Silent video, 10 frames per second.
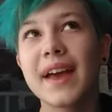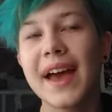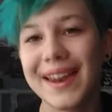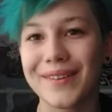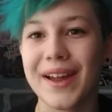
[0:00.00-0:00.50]

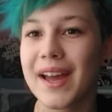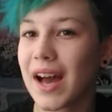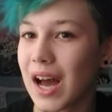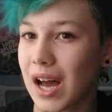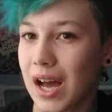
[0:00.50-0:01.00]
Anyway,
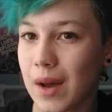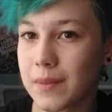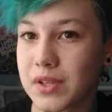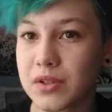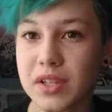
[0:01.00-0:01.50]

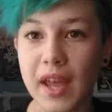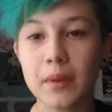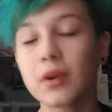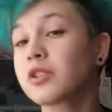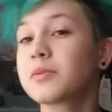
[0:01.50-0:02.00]
so today I'm
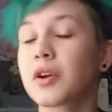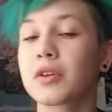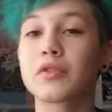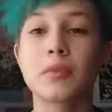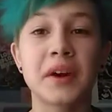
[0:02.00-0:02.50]
going to be
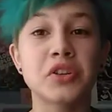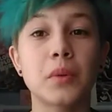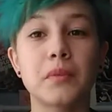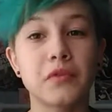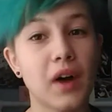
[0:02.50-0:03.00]
going through my
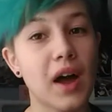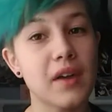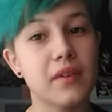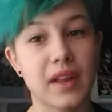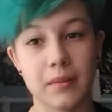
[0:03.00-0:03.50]
top
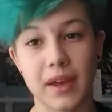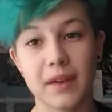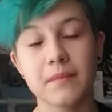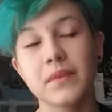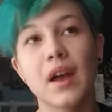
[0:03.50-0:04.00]
5
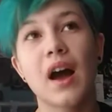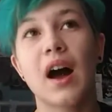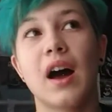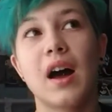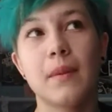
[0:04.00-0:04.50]

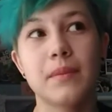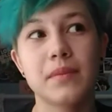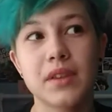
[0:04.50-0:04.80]
anime.